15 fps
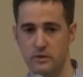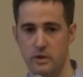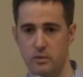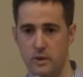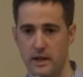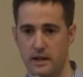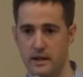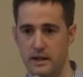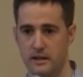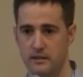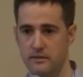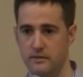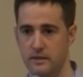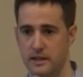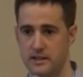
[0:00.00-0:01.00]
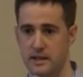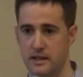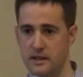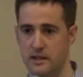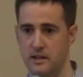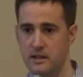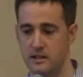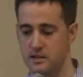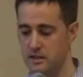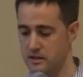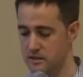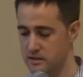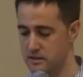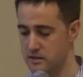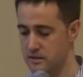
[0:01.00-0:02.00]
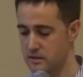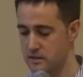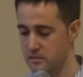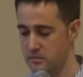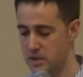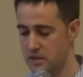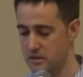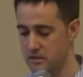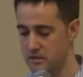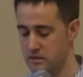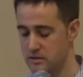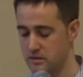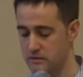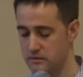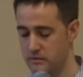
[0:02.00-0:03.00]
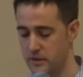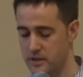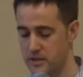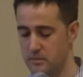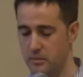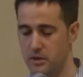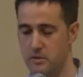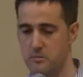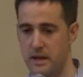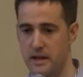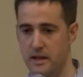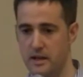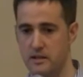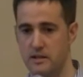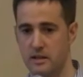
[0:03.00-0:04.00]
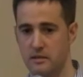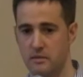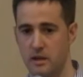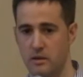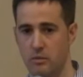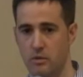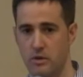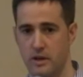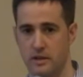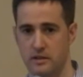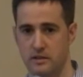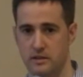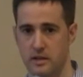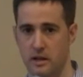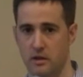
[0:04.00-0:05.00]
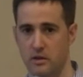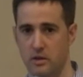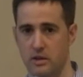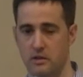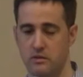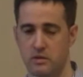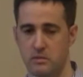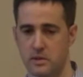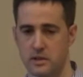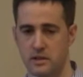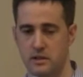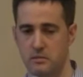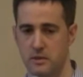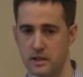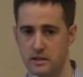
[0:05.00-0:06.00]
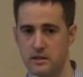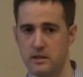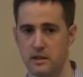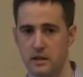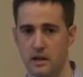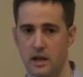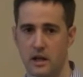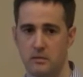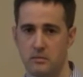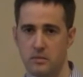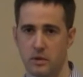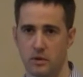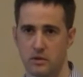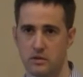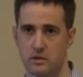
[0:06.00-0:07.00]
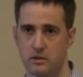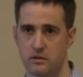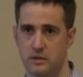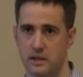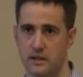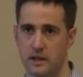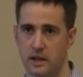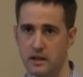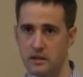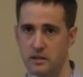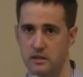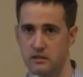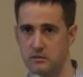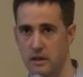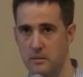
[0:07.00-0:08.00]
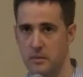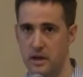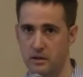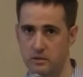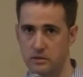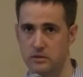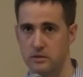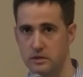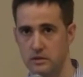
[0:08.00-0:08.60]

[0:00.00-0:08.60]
the real life as a clinicians, because for example in my case I work at San Jorge University, but I'm also dedicating about